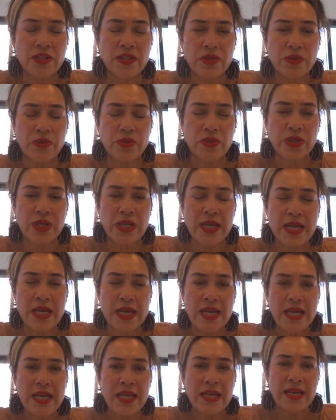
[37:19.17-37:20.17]
children
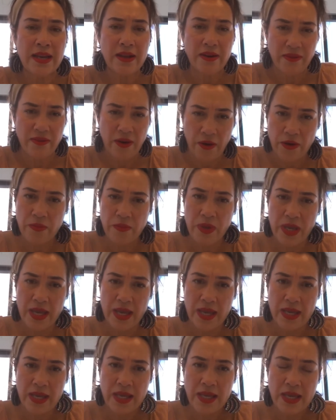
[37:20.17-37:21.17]
in out-of-home care.